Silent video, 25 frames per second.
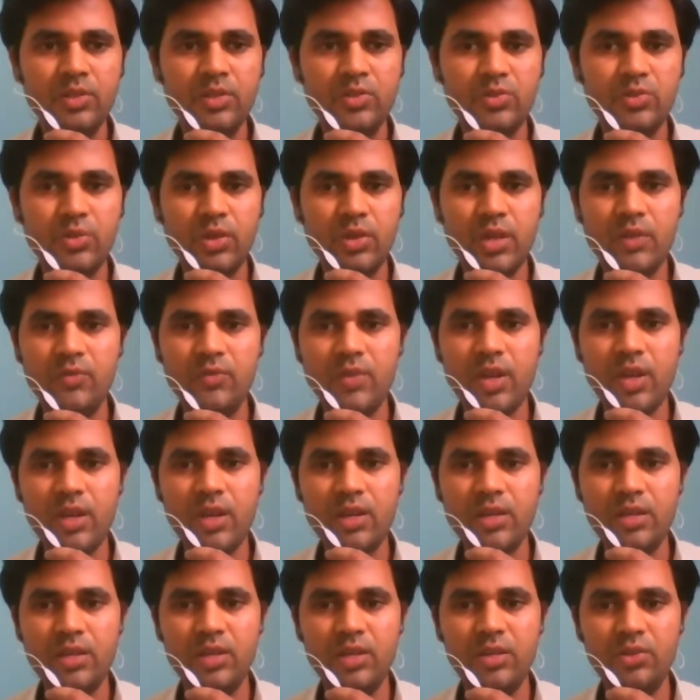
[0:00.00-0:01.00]
So again we are
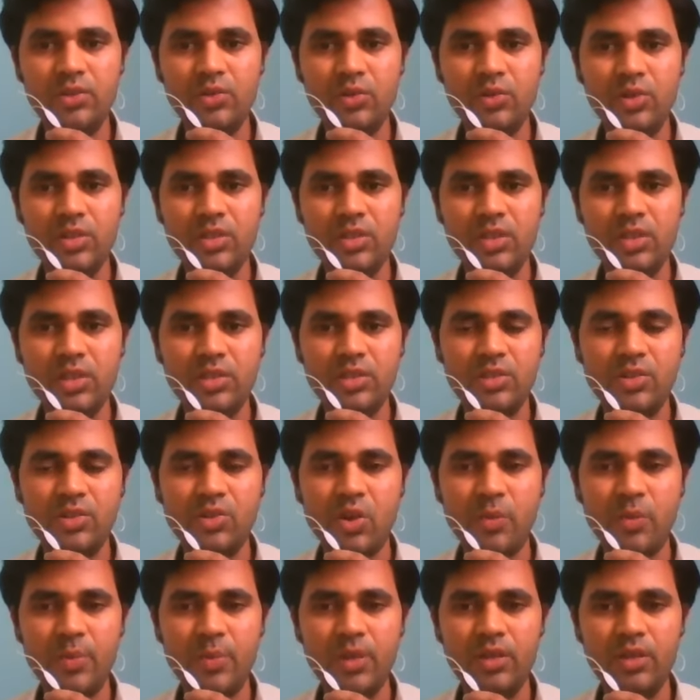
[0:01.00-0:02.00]
here to discuss the
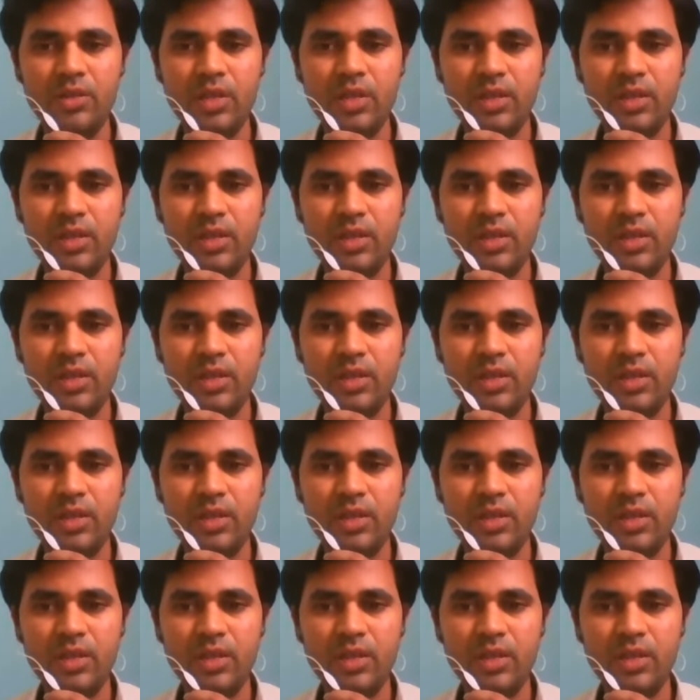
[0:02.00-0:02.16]
topic